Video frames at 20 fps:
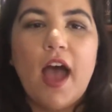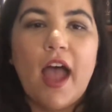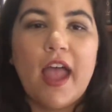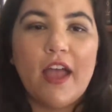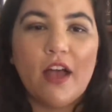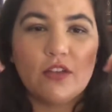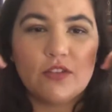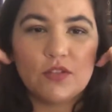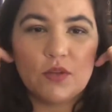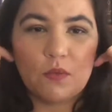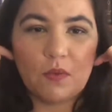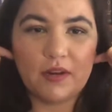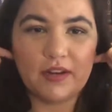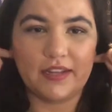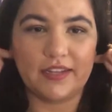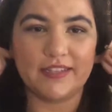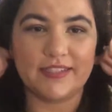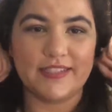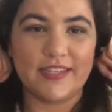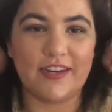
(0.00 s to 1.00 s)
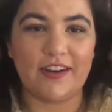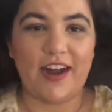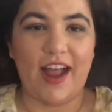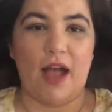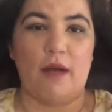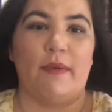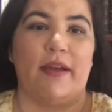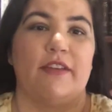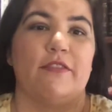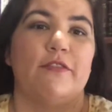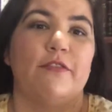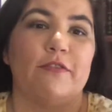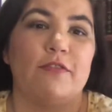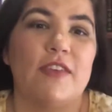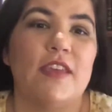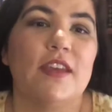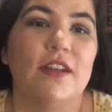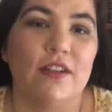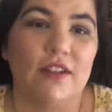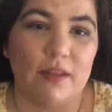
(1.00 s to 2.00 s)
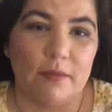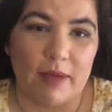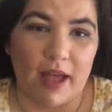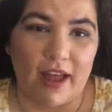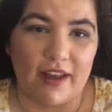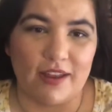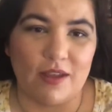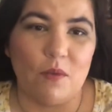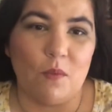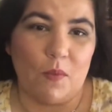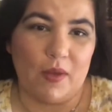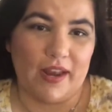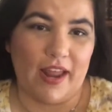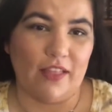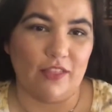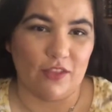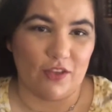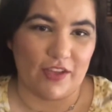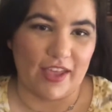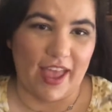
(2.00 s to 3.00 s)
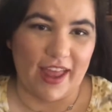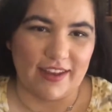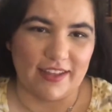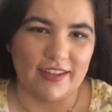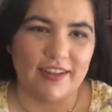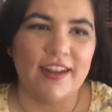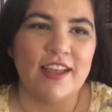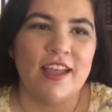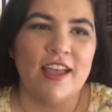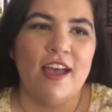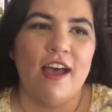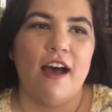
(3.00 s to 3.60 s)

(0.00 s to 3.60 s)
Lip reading: I also want to consider how I feel about it when I look at it.